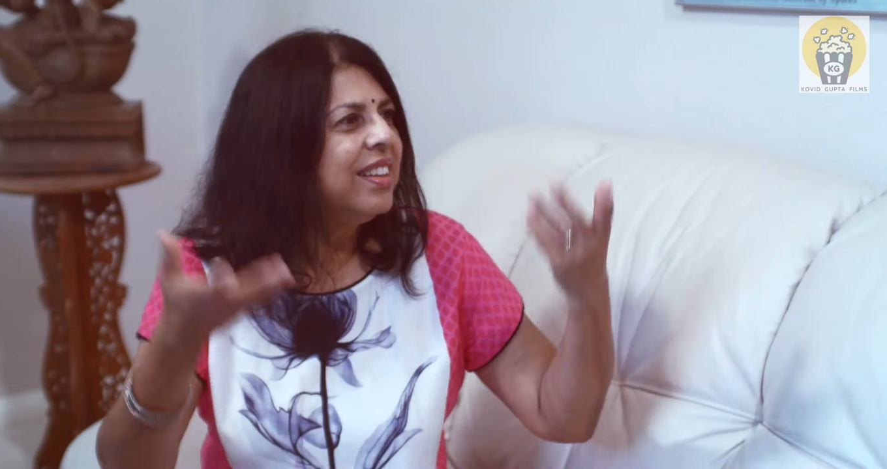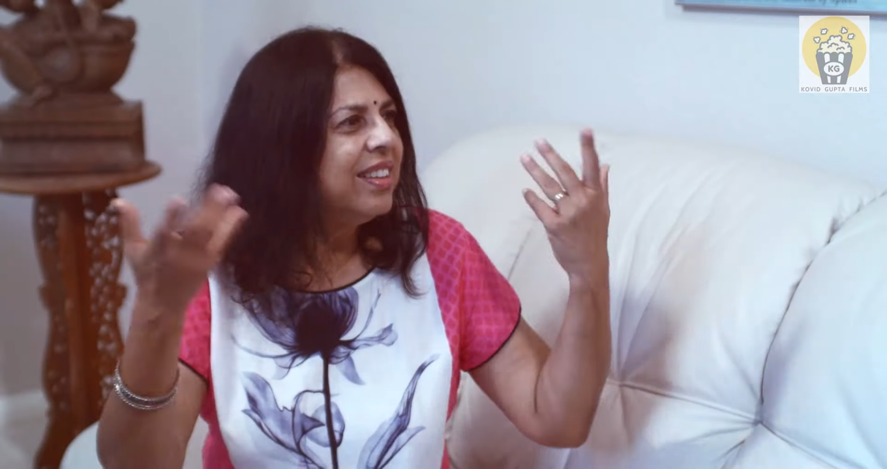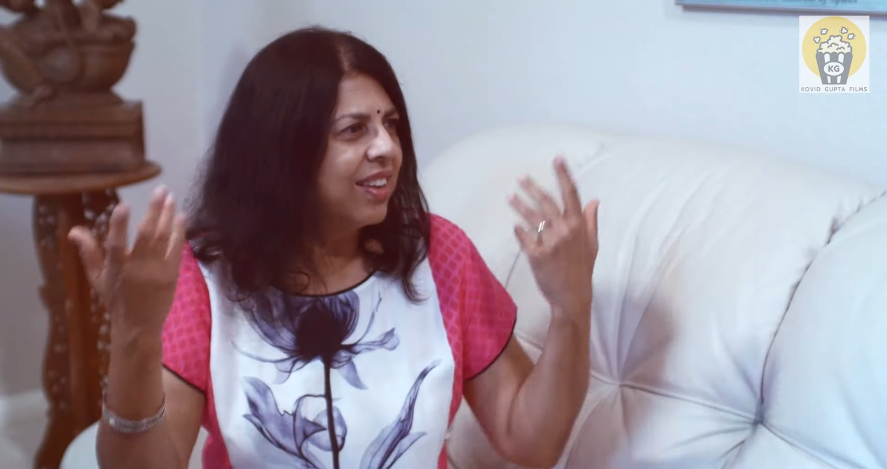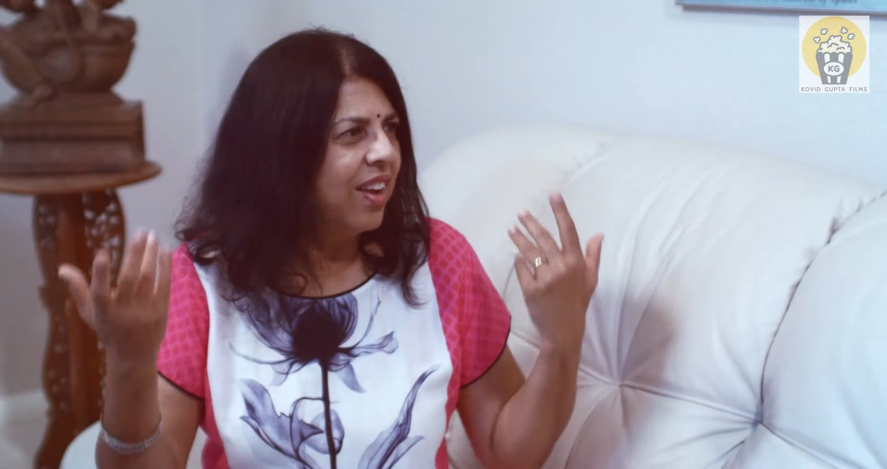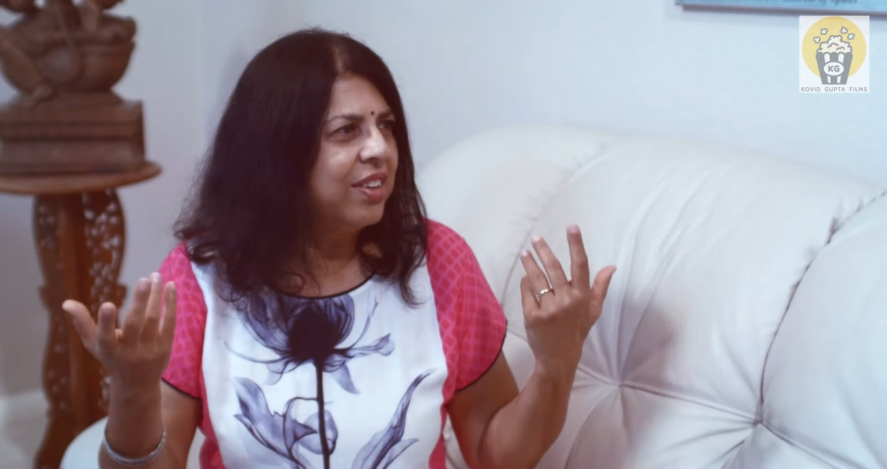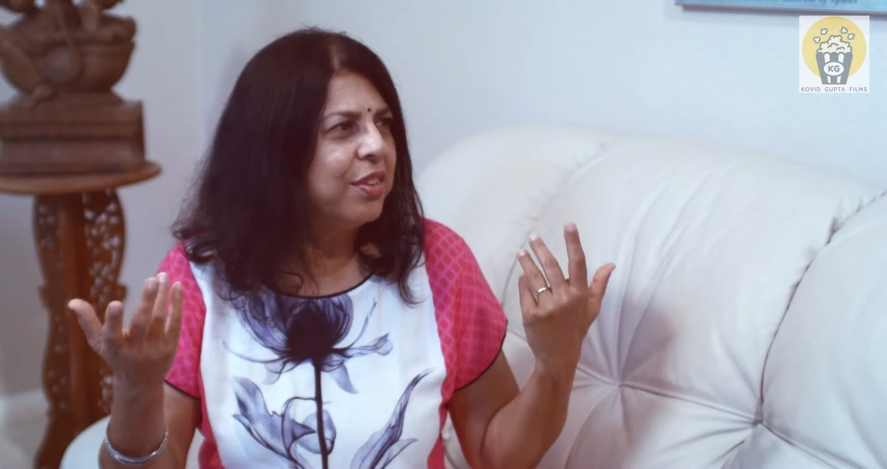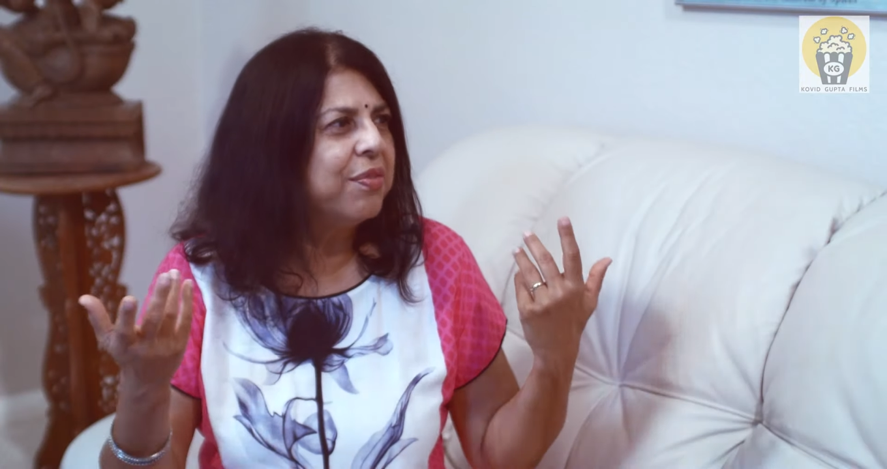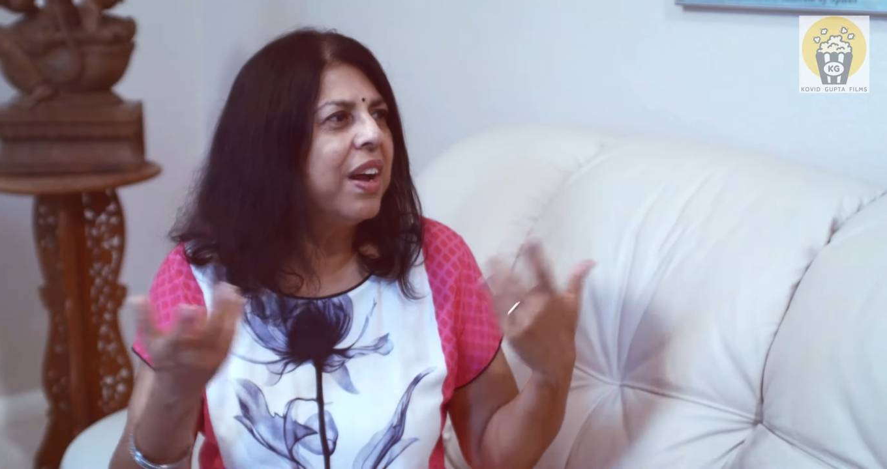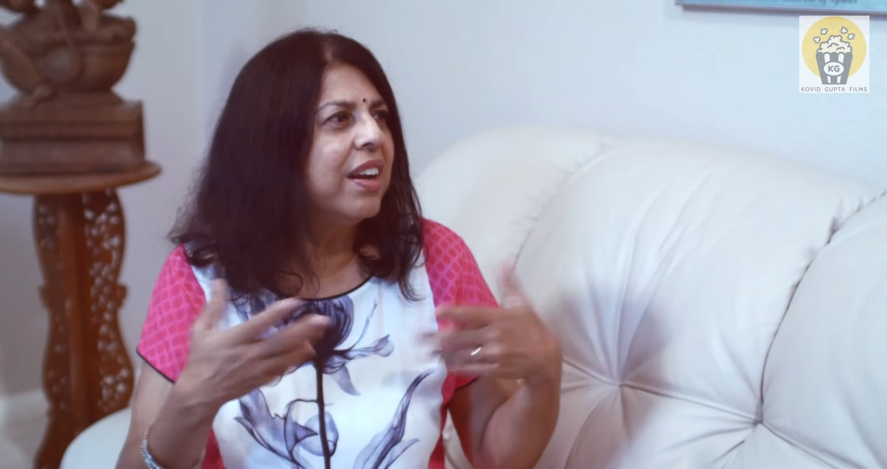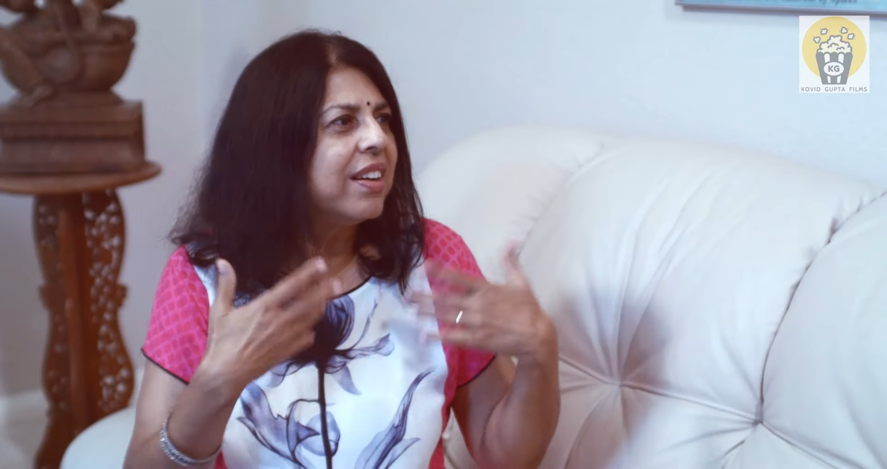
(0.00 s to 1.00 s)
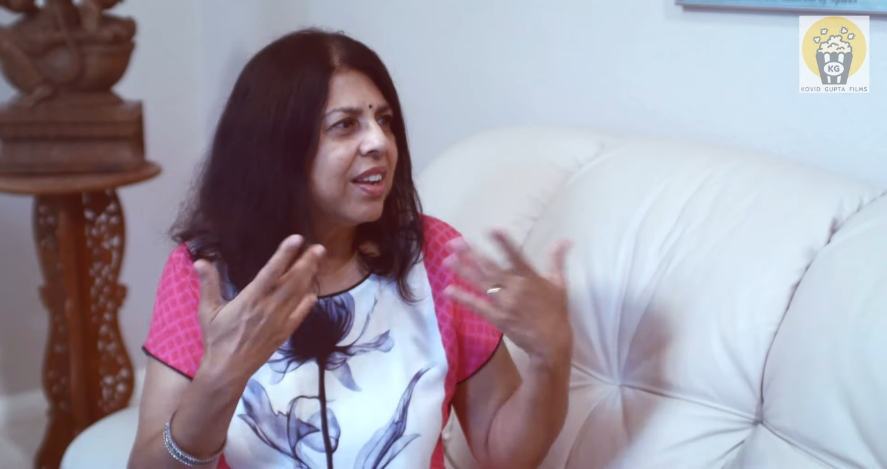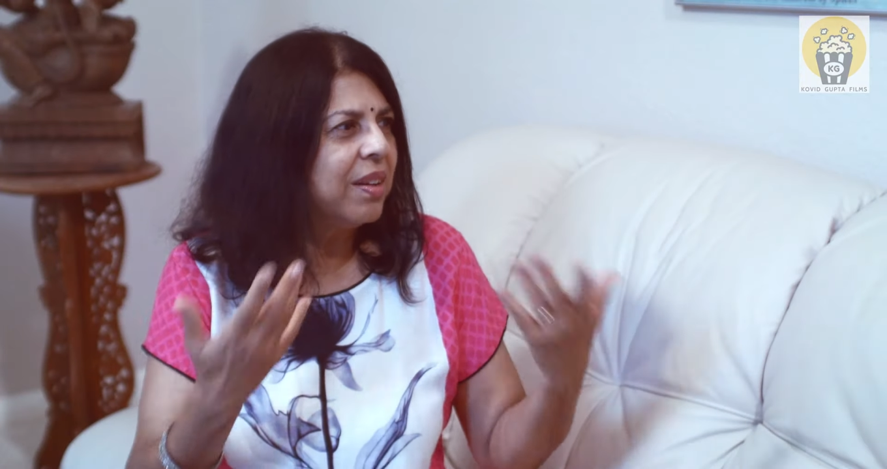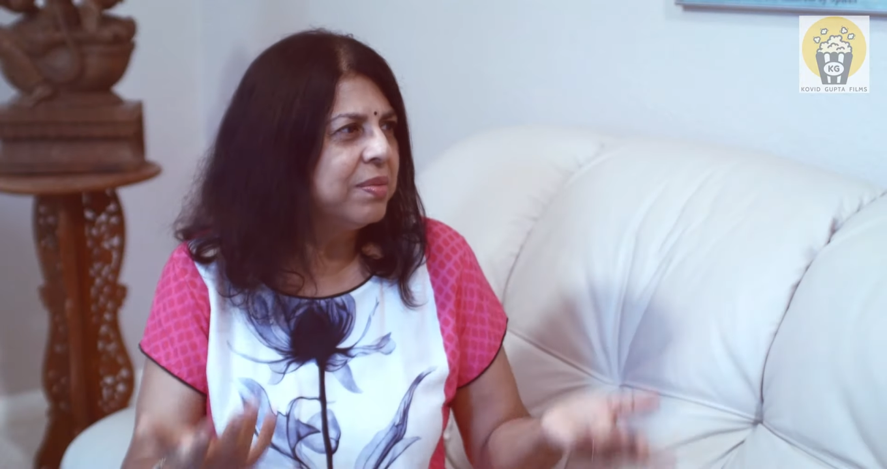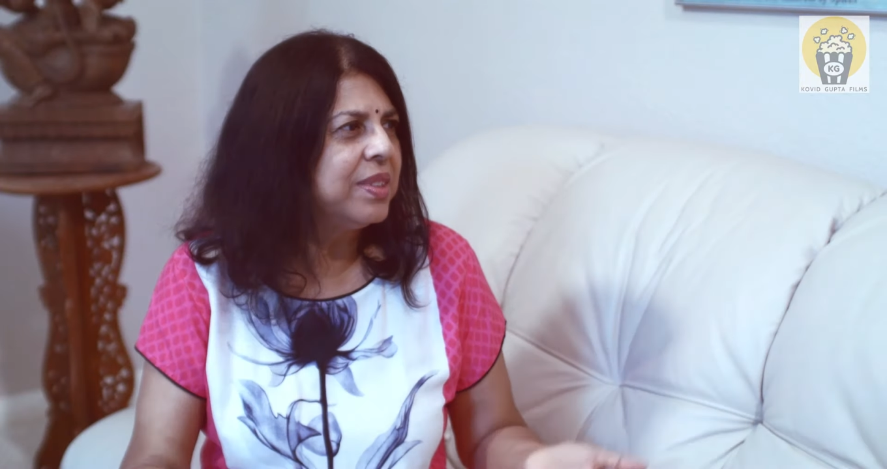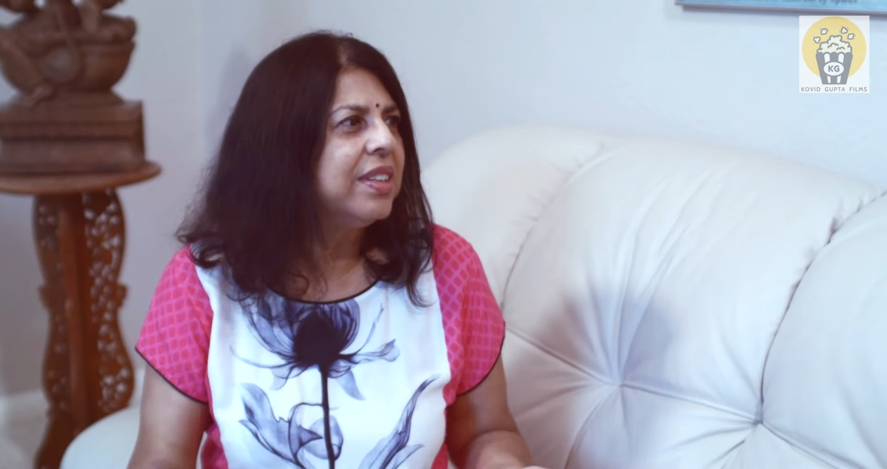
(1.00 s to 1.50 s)
the god of fire
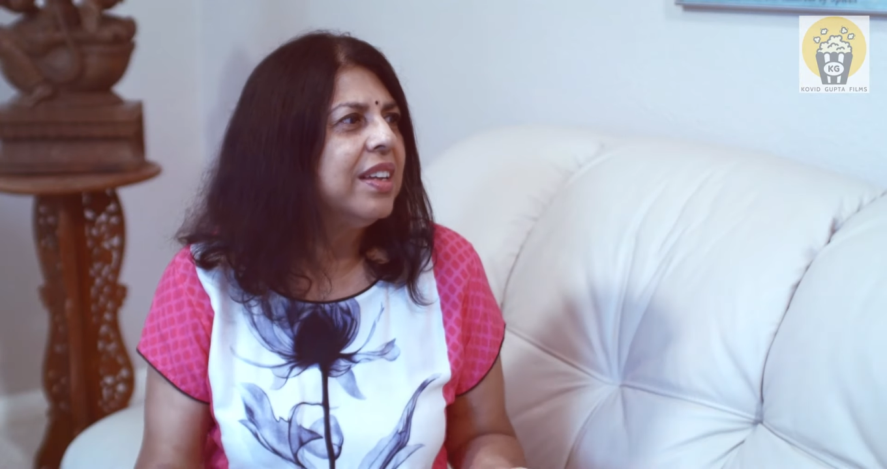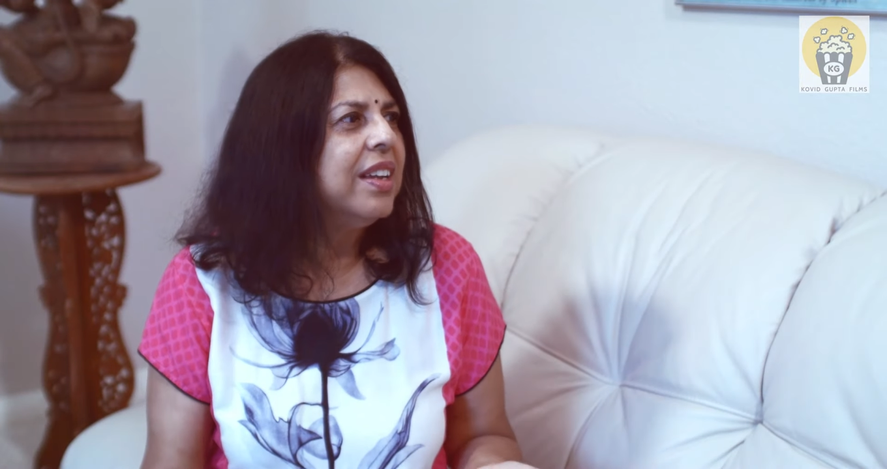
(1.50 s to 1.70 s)
comes